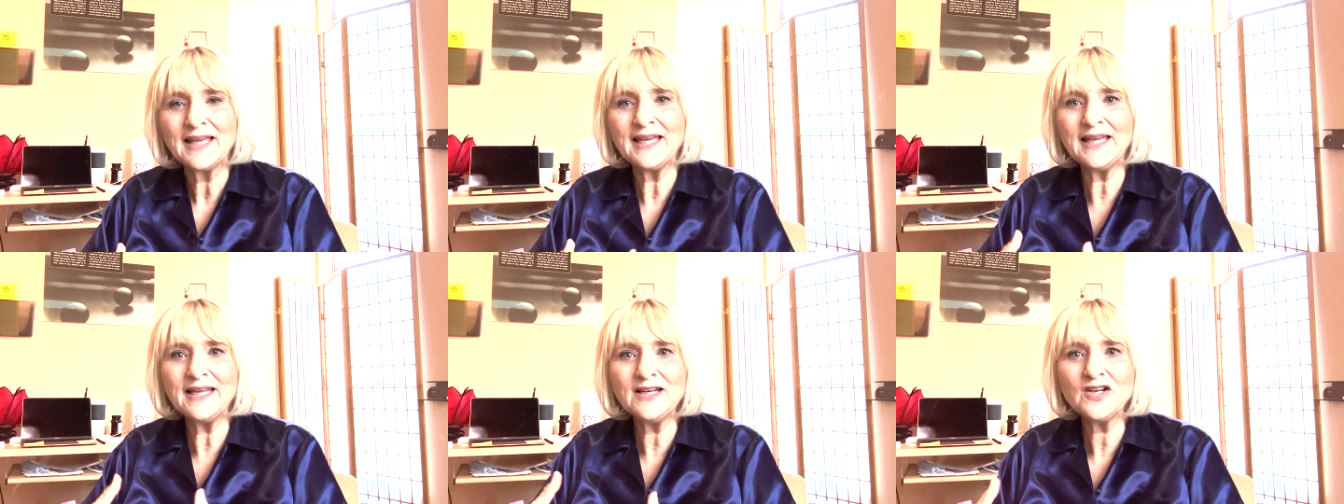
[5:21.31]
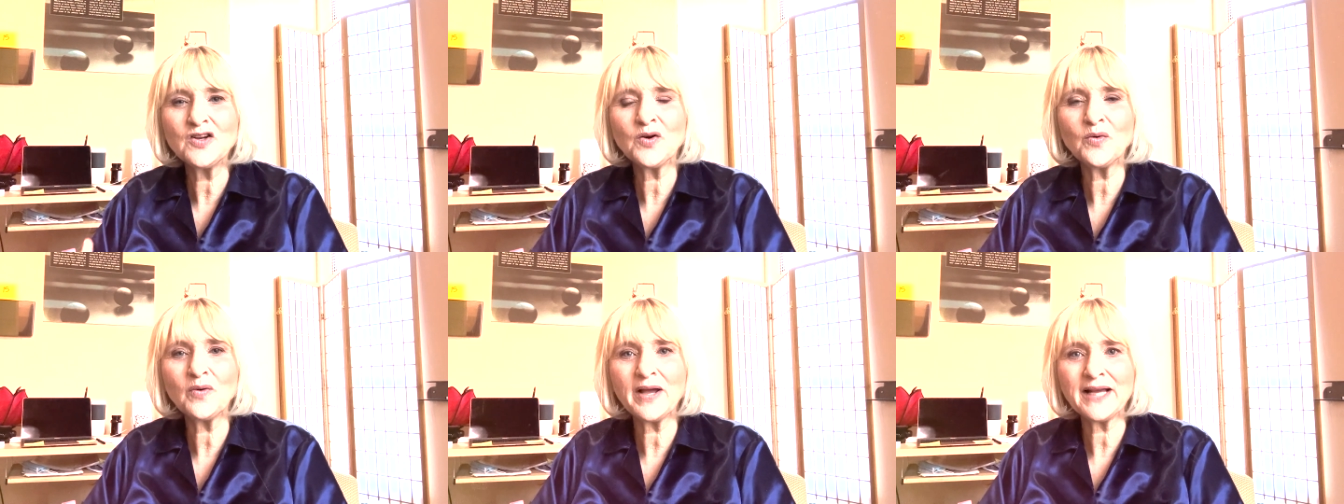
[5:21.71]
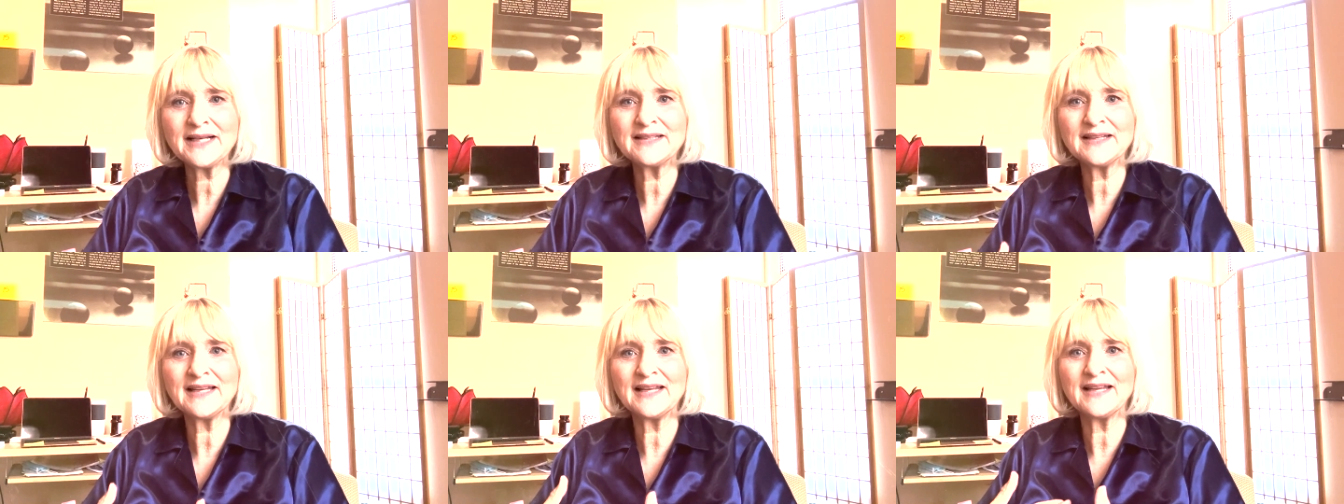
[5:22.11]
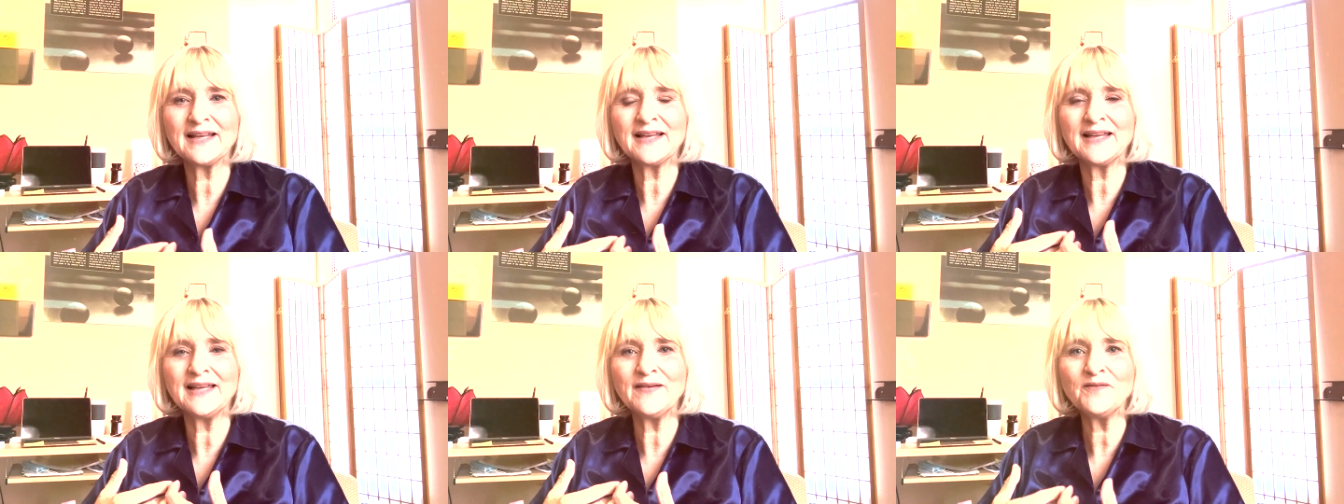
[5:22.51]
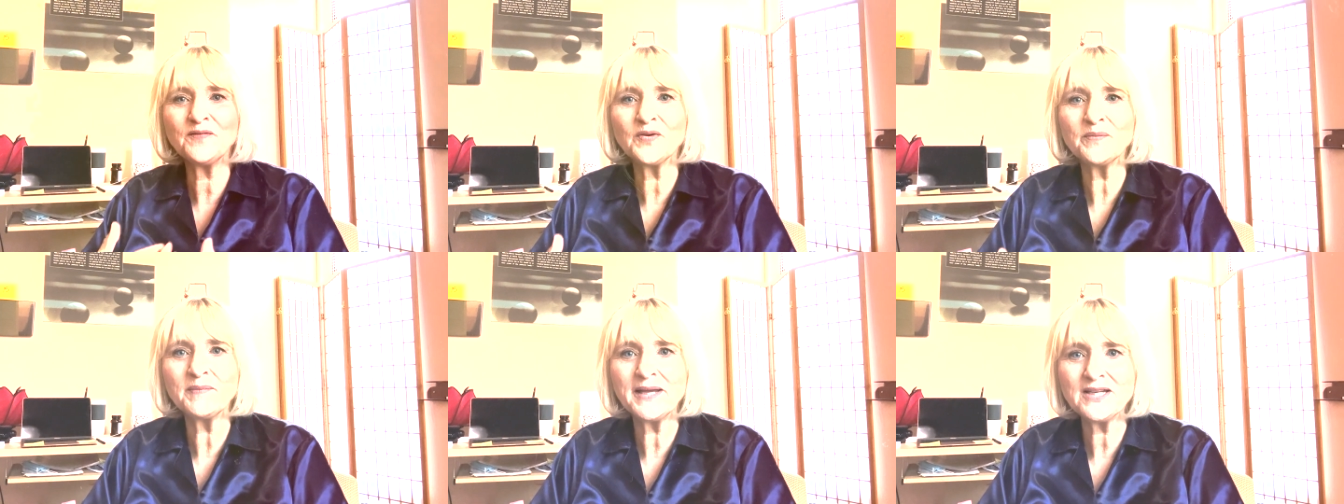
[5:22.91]
incorrect
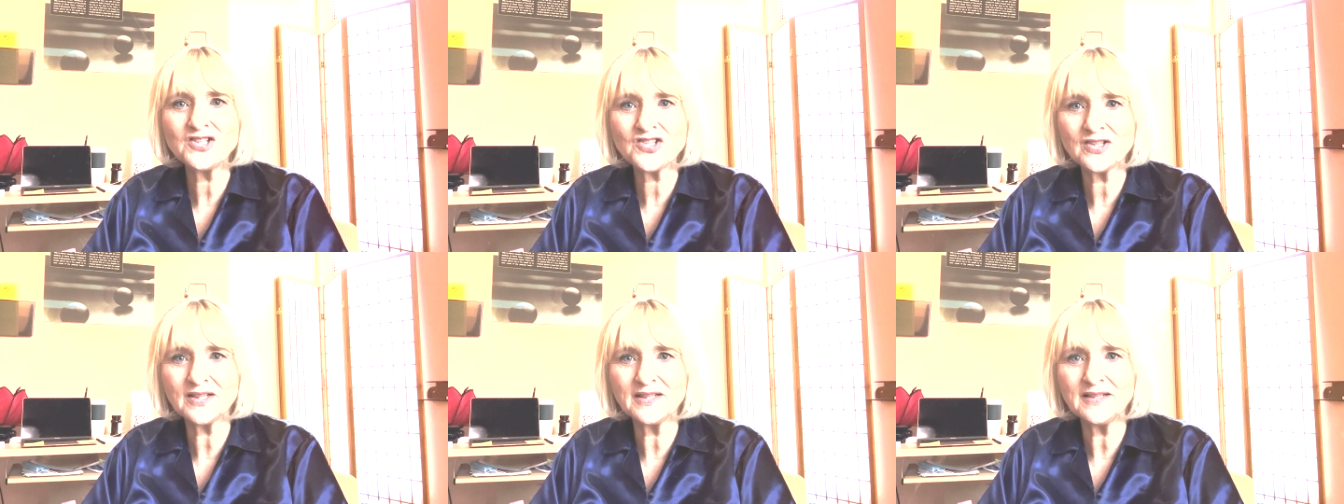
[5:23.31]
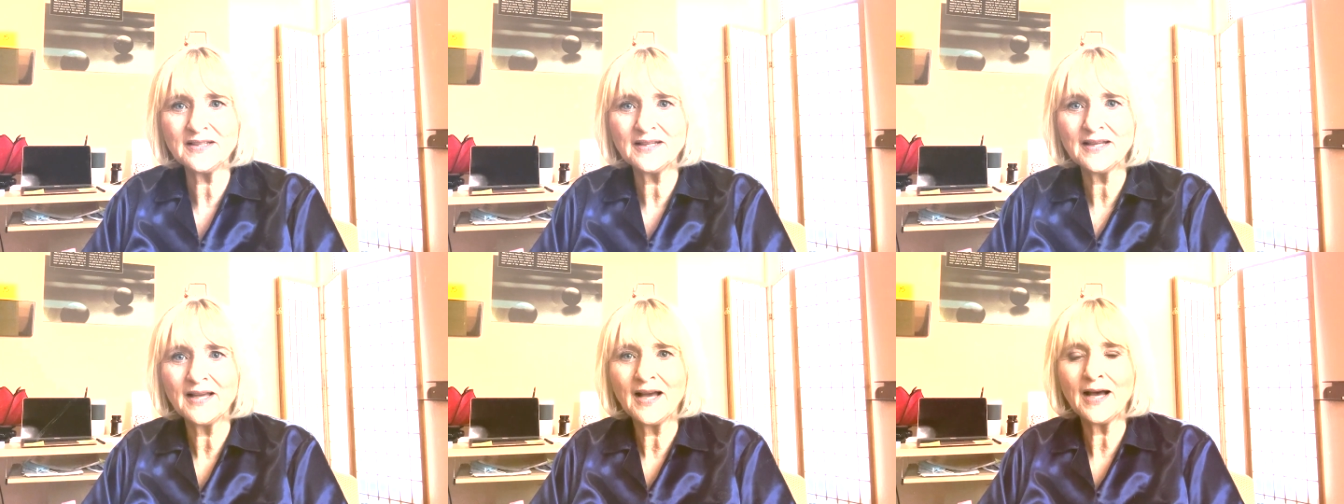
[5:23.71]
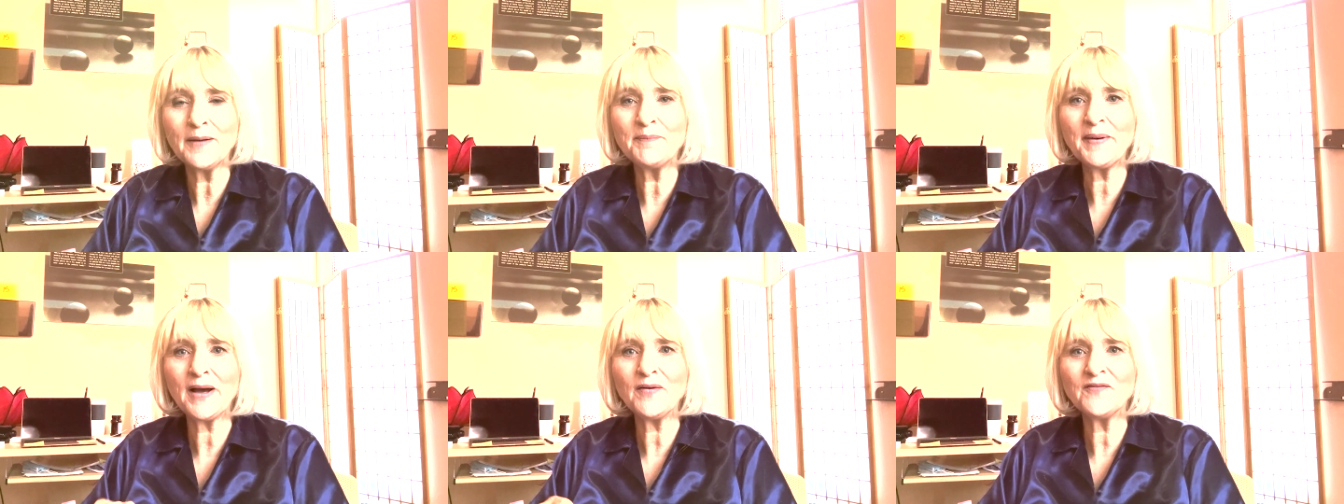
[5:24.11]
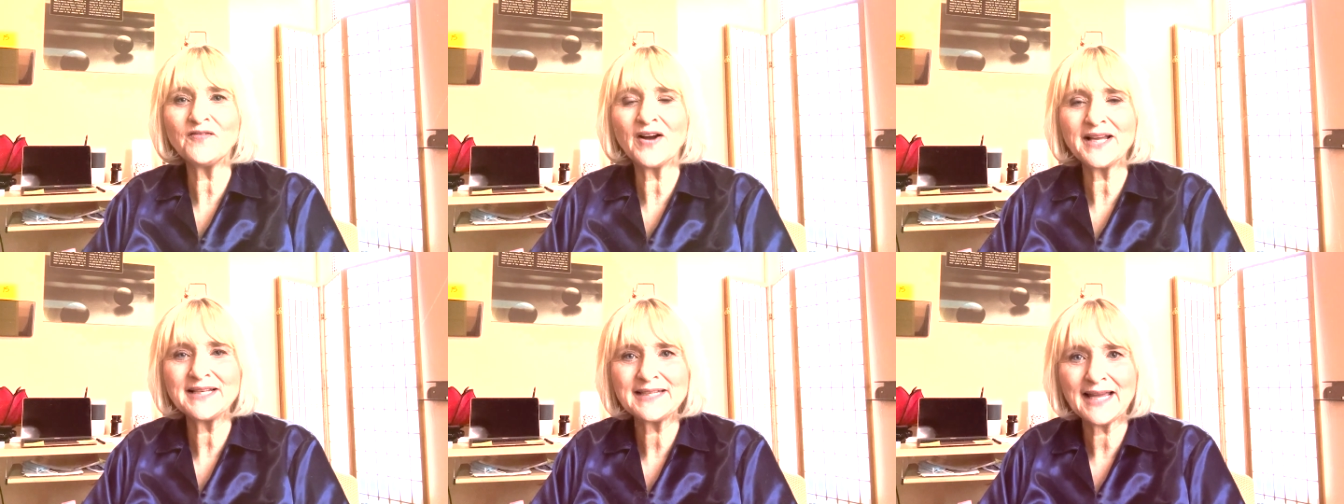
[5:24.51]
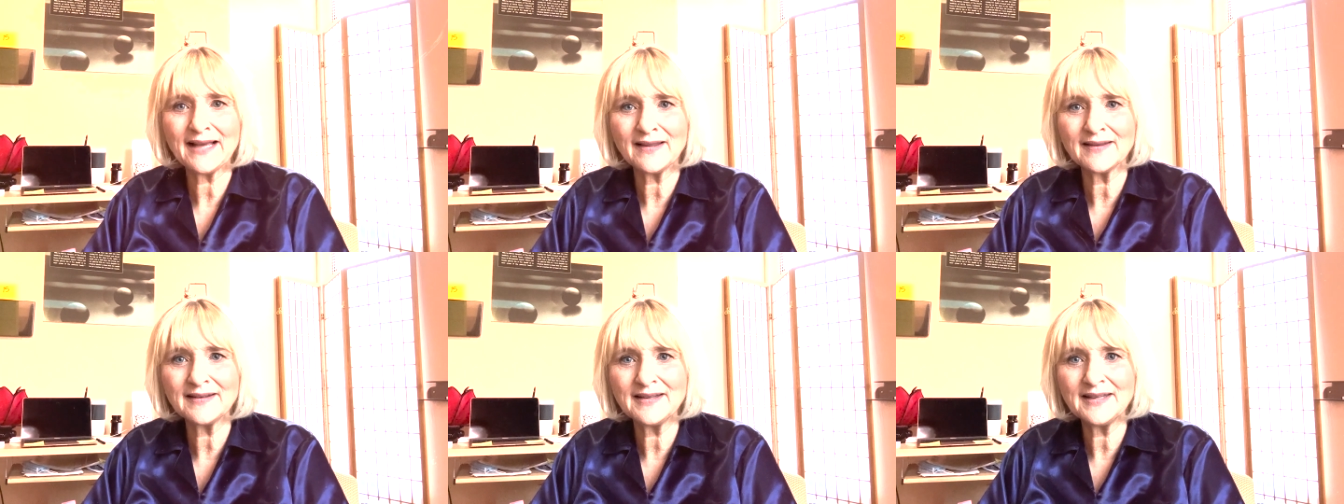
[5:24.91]
information about
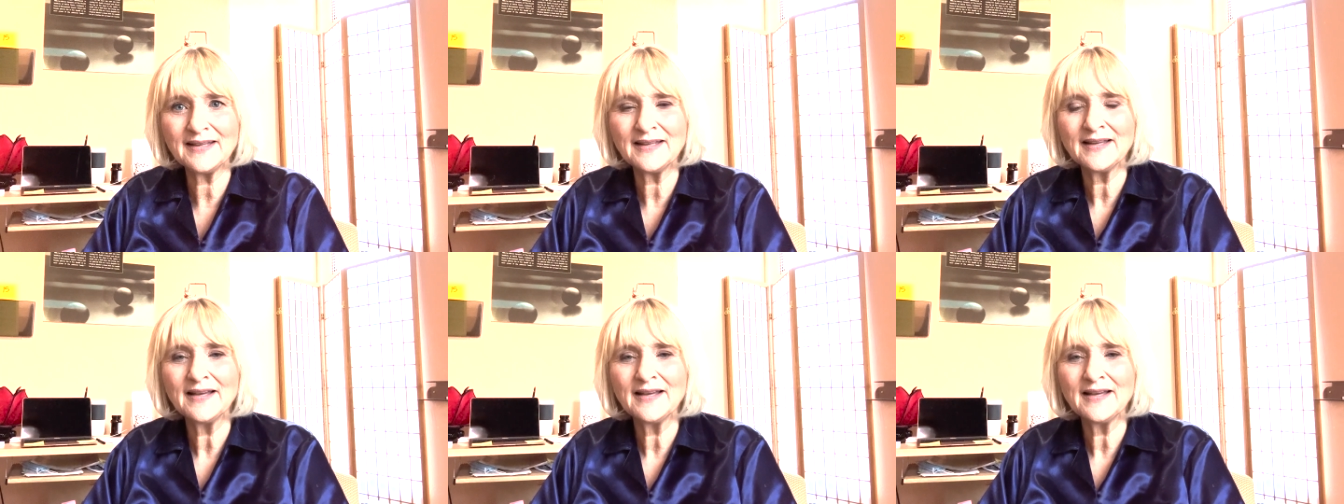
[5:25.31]
vitality,